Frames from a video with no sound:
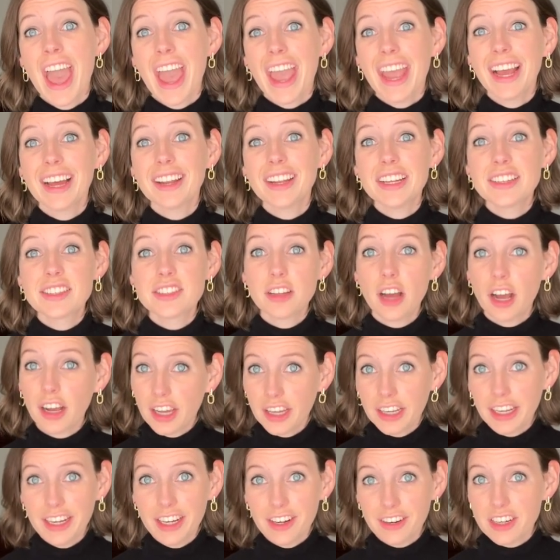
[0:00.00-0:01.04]
and it's not
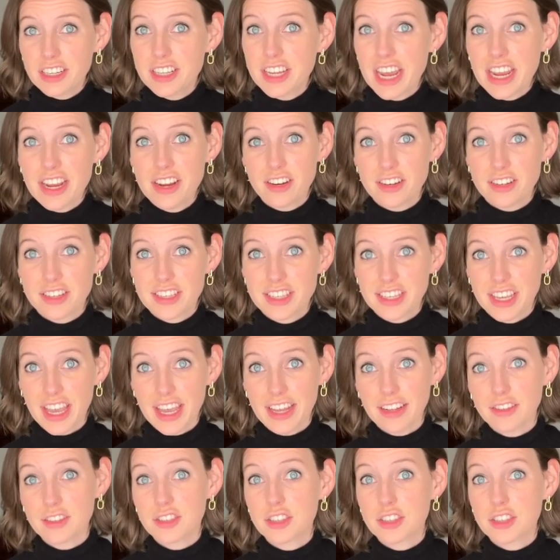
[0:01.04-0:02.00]
going to irritate your skin.